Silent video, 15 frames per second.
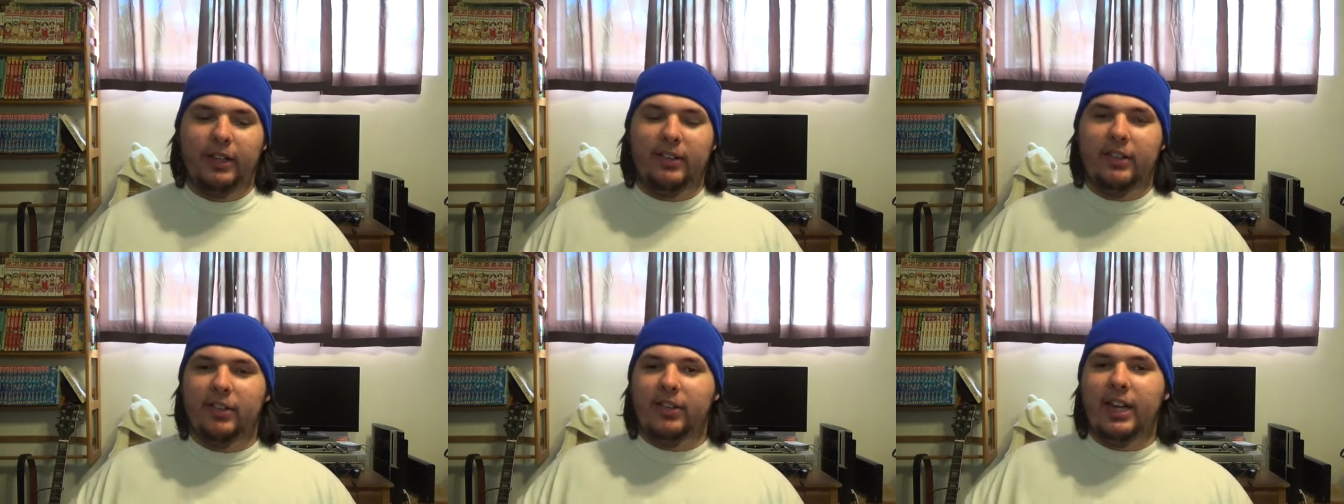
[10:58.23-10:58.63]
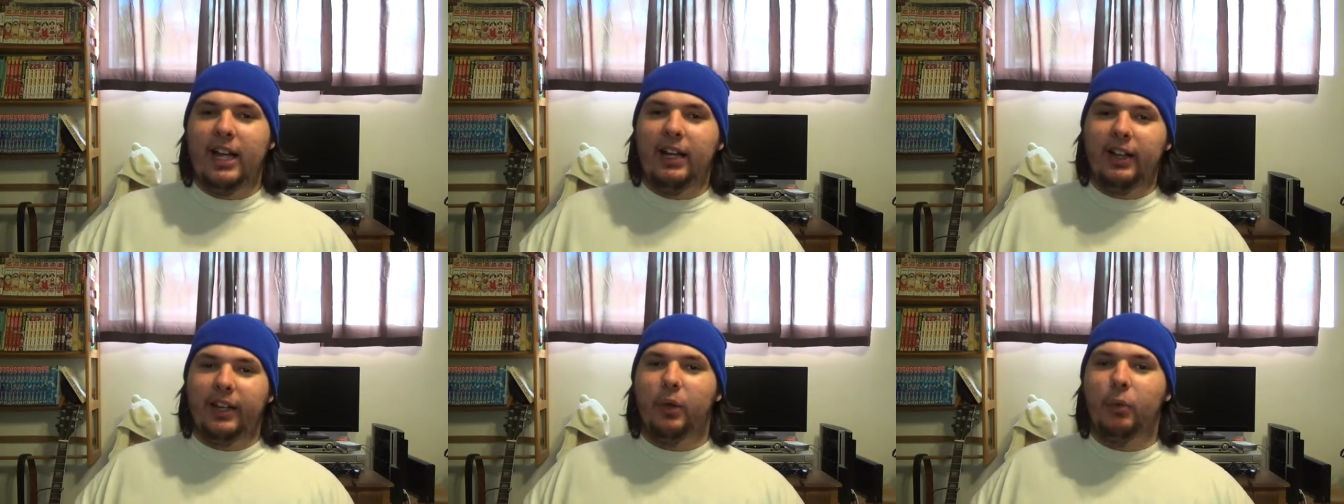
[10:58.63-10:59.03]
It's just
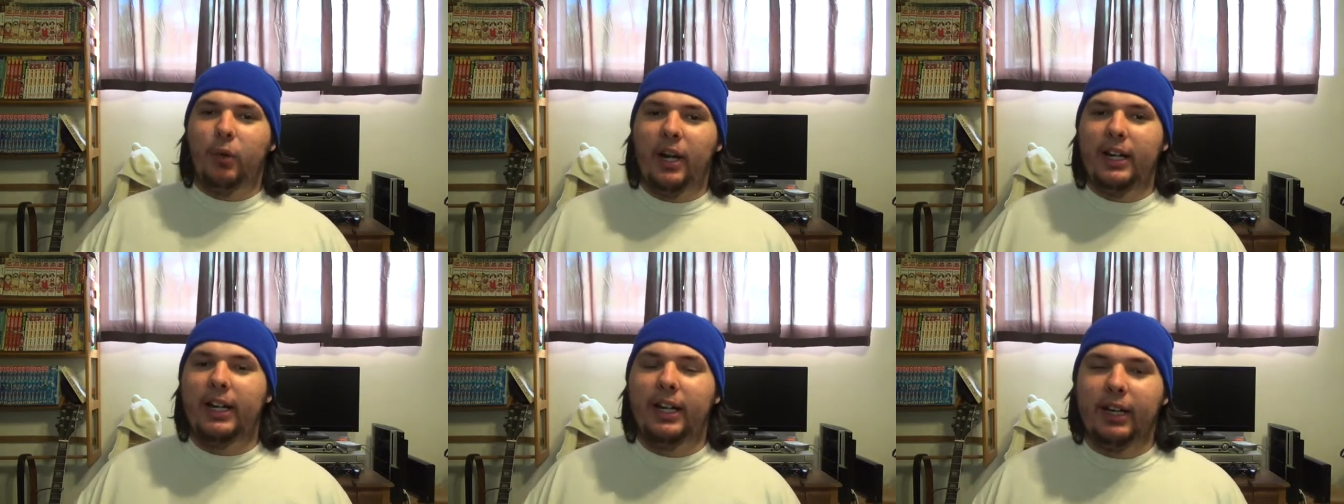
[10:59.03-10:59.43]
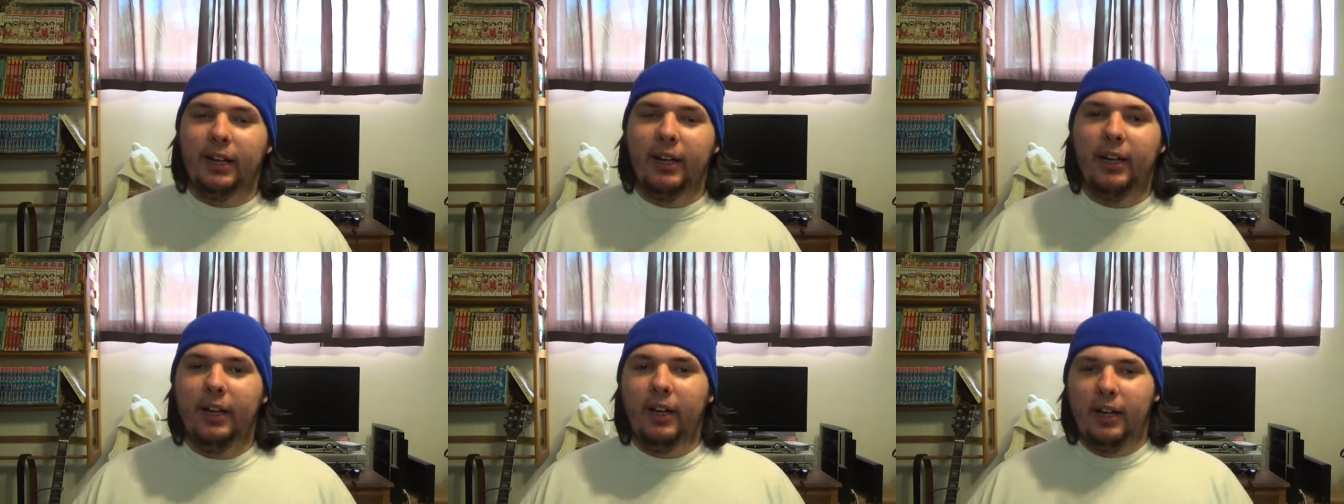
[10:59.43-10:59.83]
kind of like a
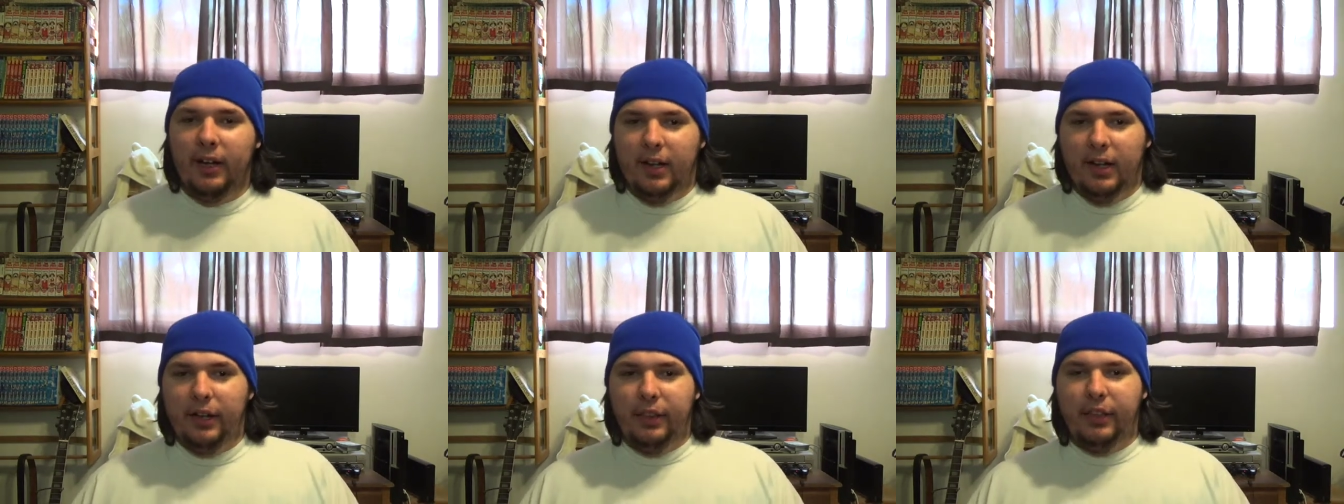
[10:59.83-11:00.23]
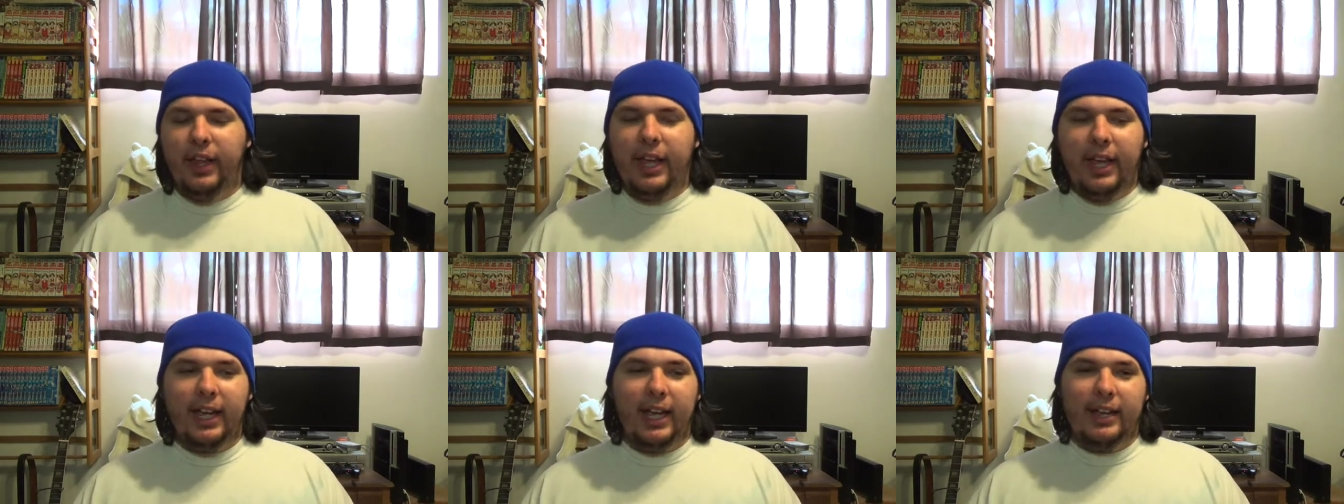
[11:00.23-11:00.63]
running
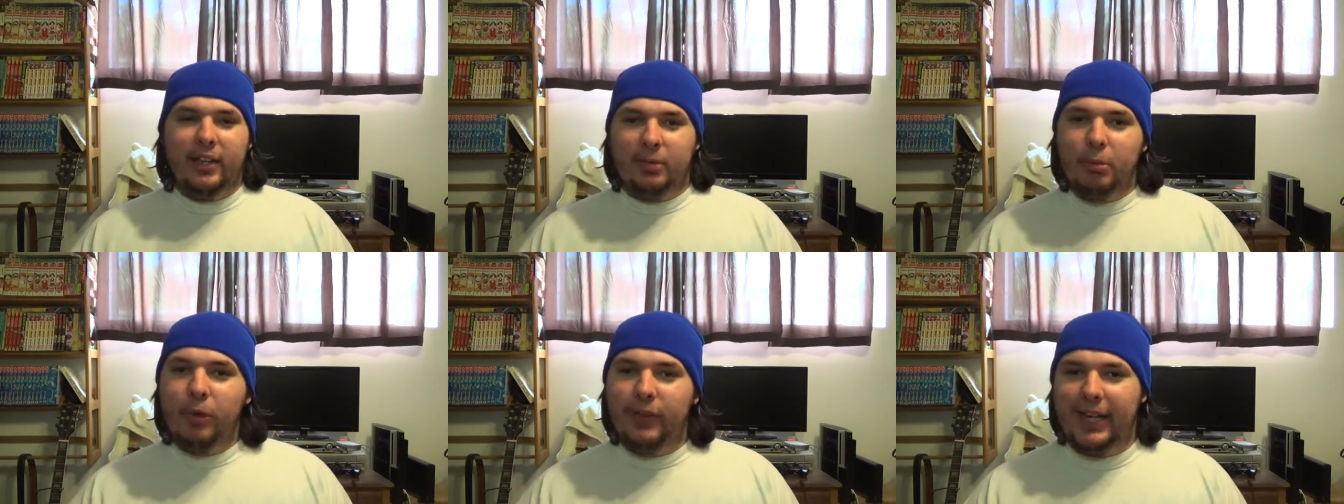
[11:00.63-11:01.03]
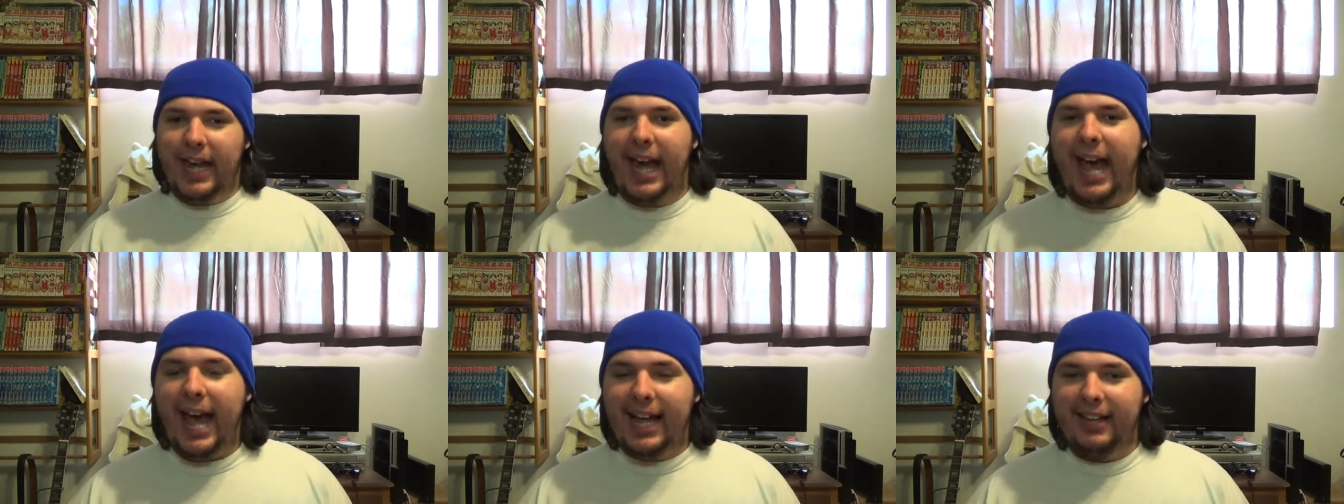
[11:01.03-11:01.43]
thing, and this movie
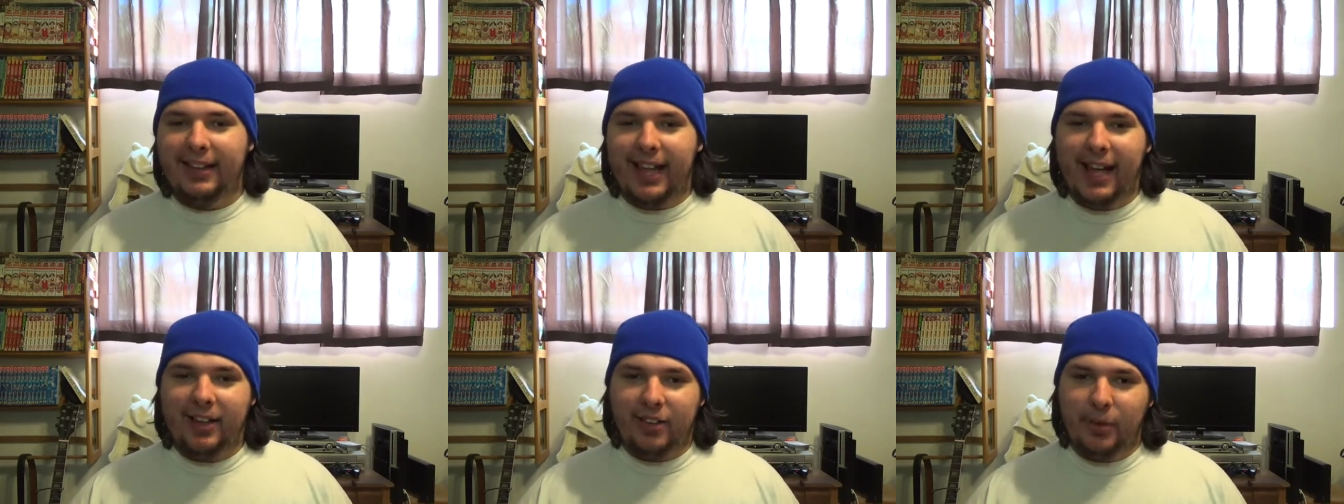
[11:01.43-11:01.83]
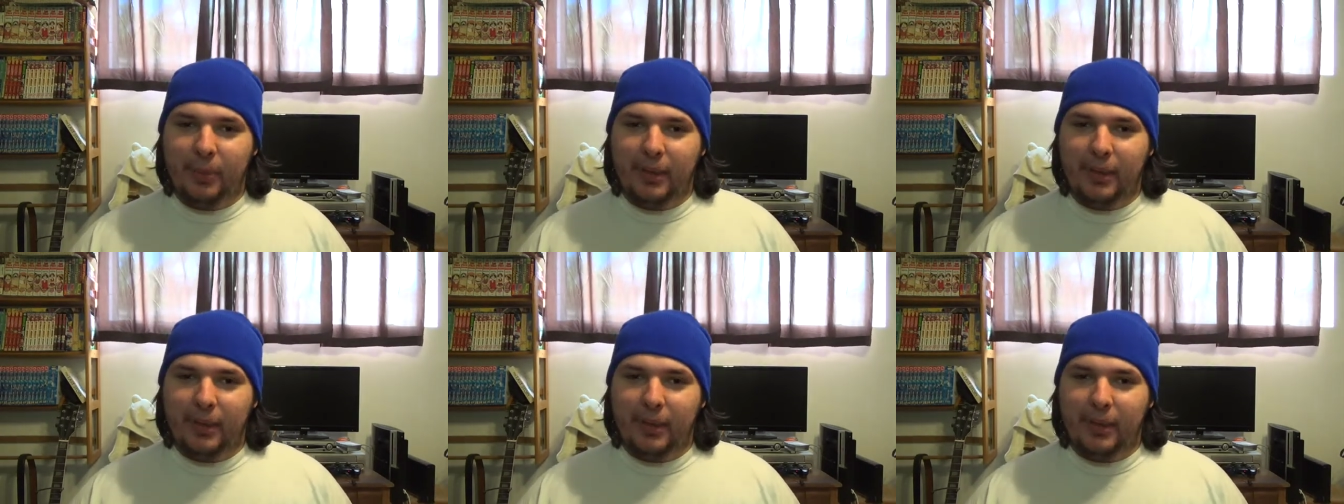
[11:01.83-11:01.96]
had that, so